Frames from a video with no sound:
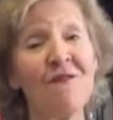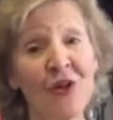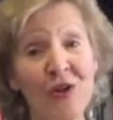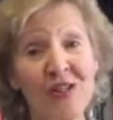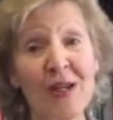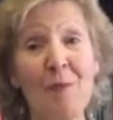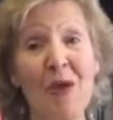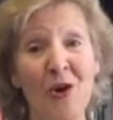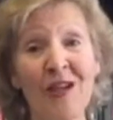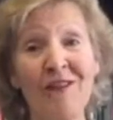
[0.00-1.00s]
first
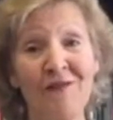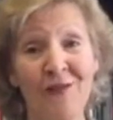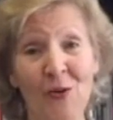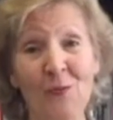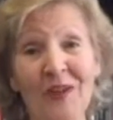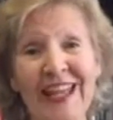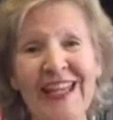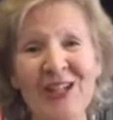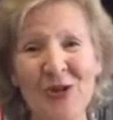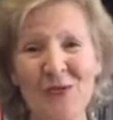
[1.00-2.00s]
American film
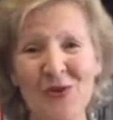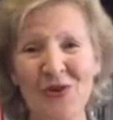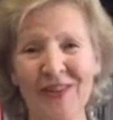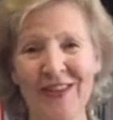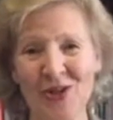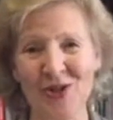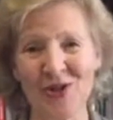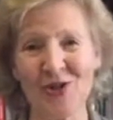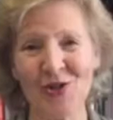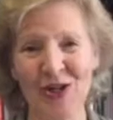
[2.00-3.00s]
playing in commercial
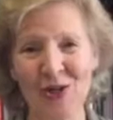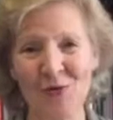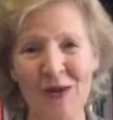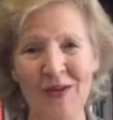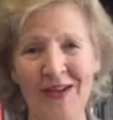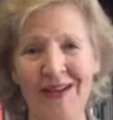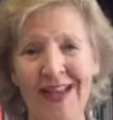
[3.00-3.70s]
theaters in Saudi Arabia,